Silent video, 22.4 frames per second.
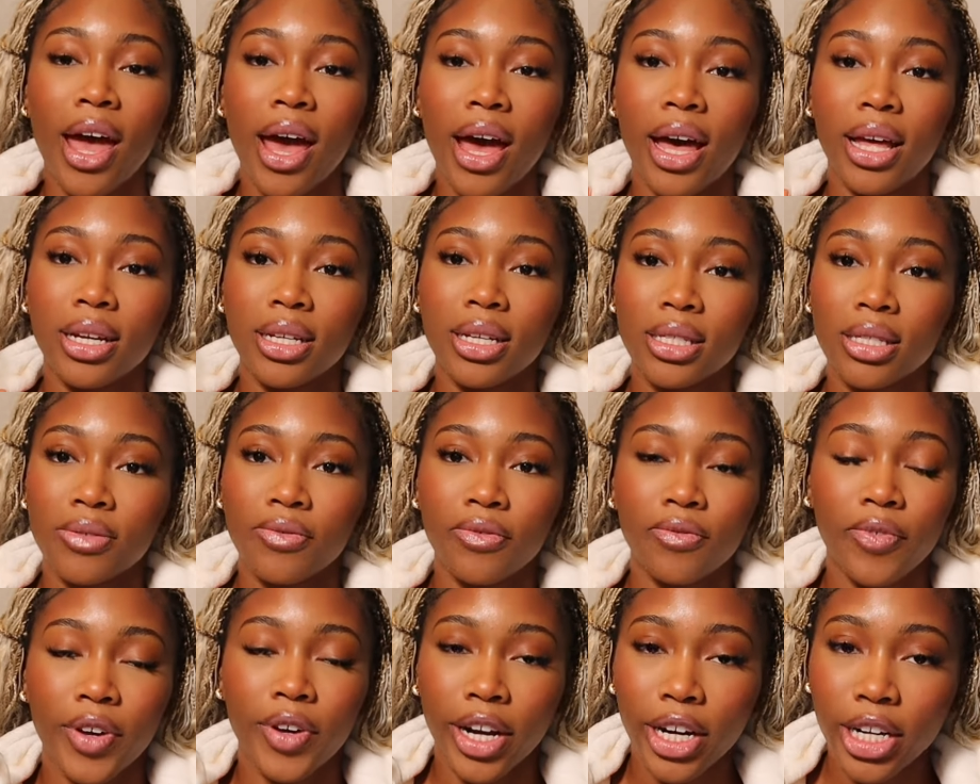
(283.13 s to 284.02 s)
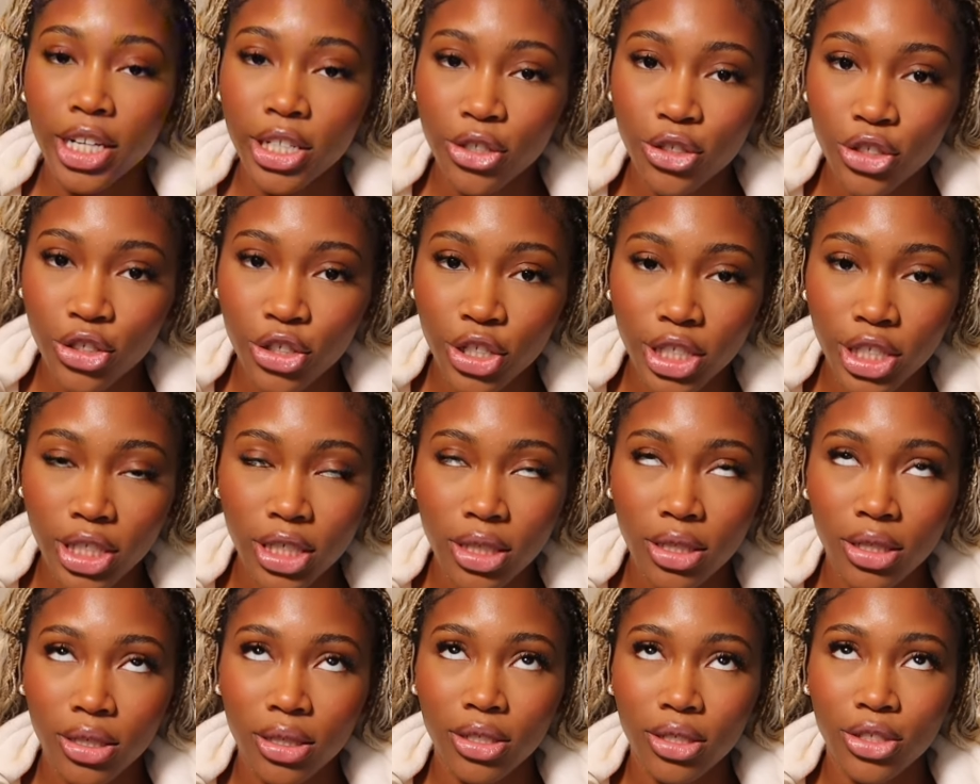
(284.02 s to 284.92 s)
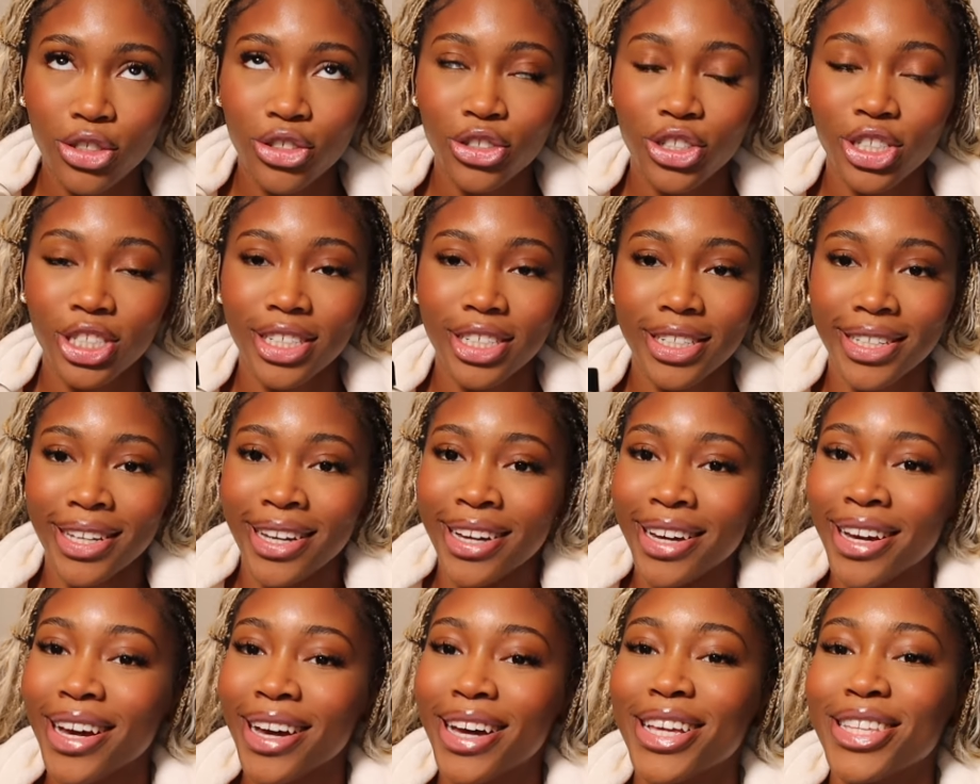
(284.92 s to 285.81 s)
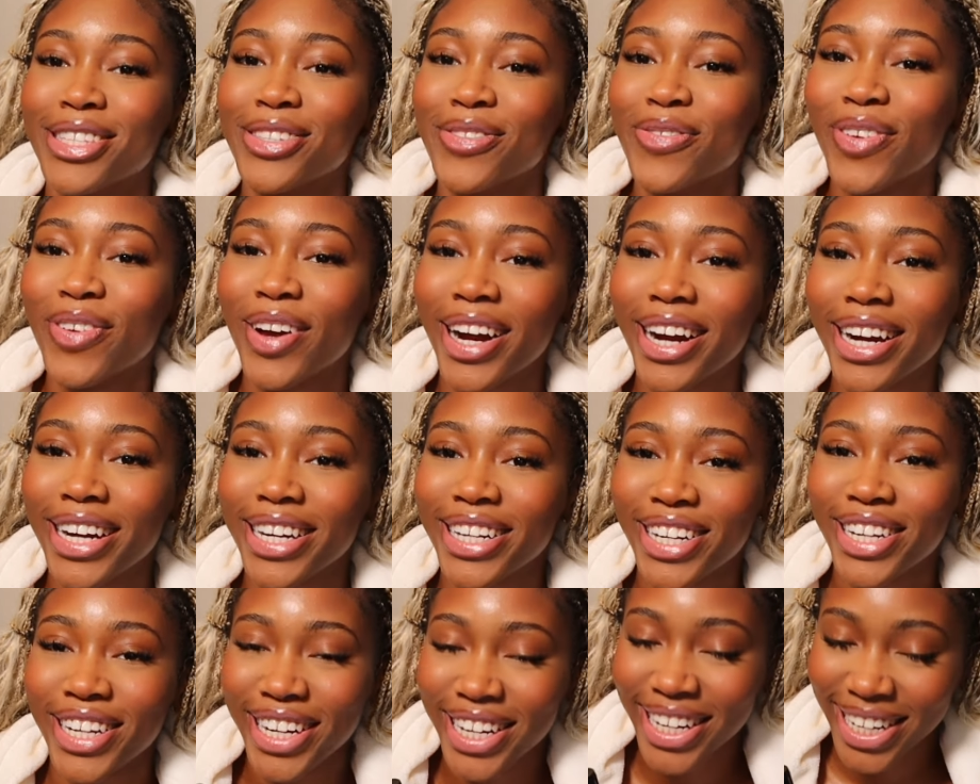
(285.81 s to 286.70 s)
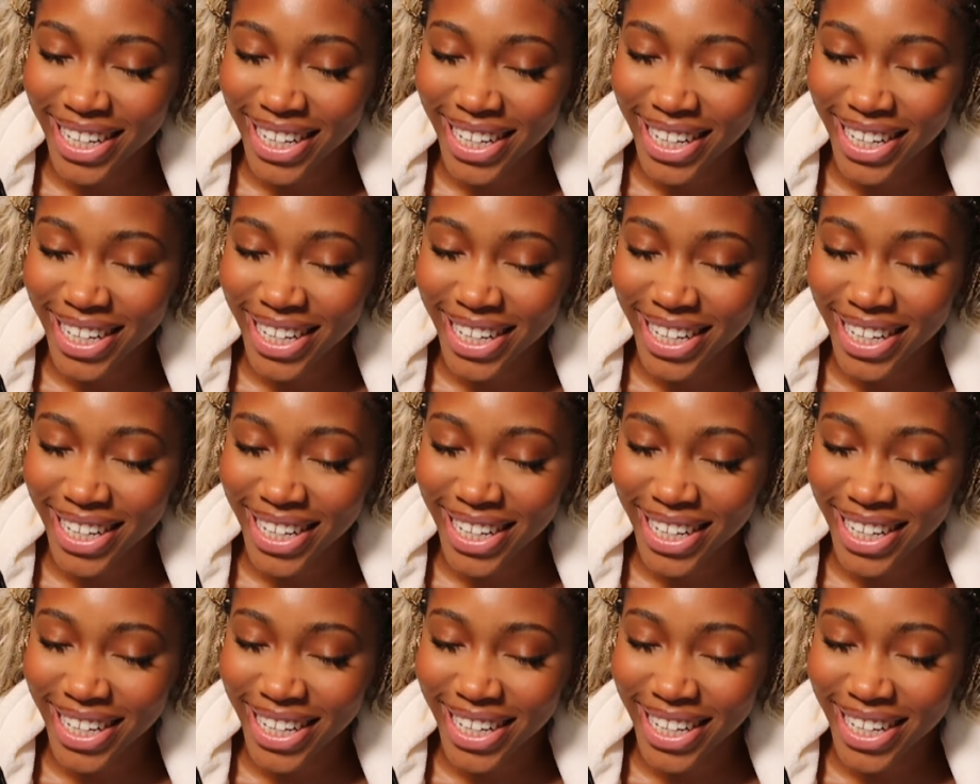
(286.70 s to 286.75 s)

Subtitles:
And it's very nutritious. It's very